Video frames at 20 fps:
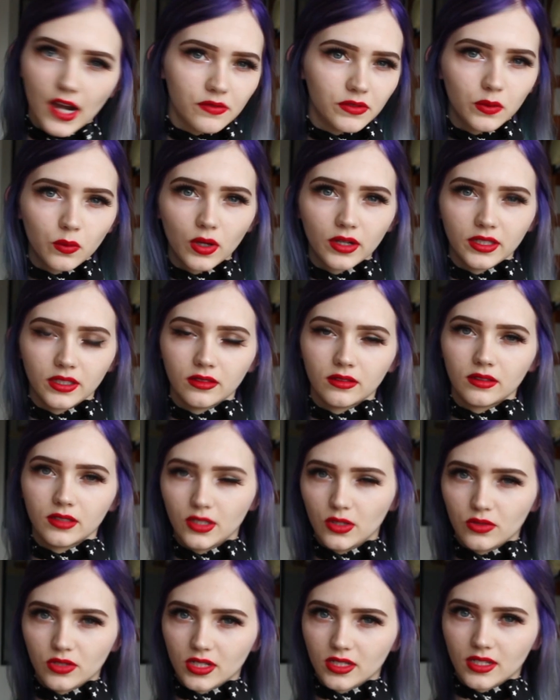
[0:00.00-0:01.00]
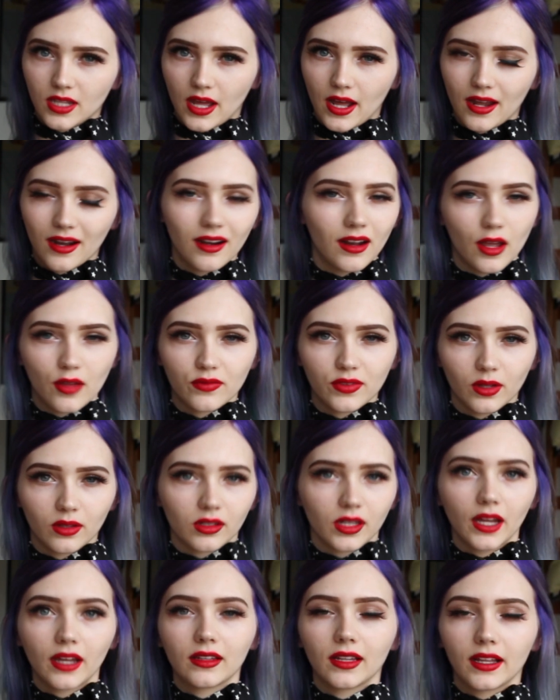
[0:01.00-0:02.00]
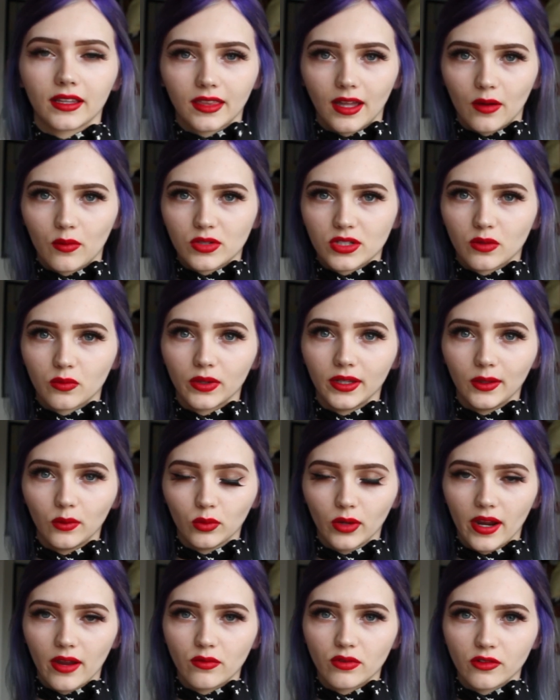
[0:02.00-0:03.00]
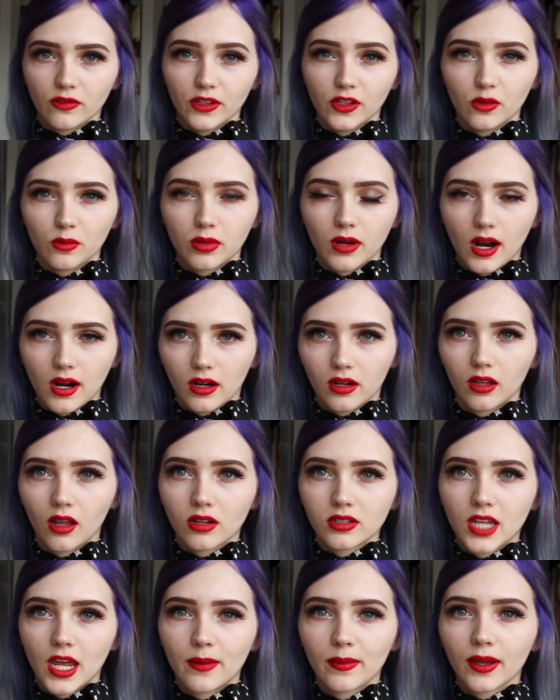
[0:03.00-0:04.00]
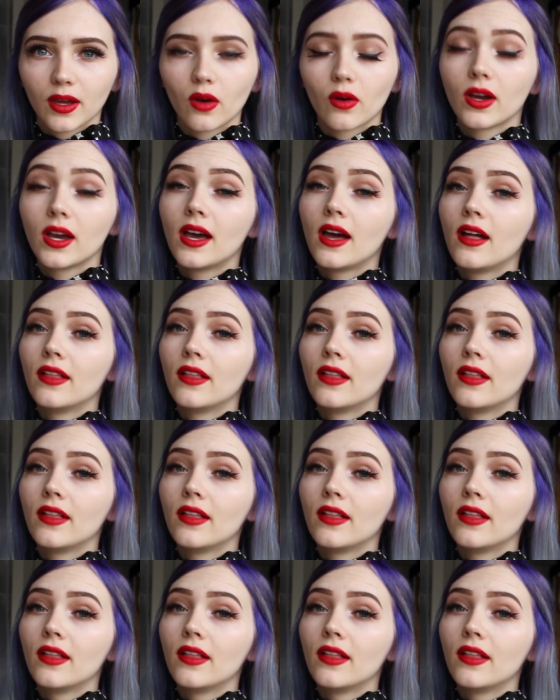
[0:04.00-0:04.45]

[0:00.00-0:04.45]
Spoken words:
Everyone uses that, I feel like that was a really rave reviewed product a long time ago.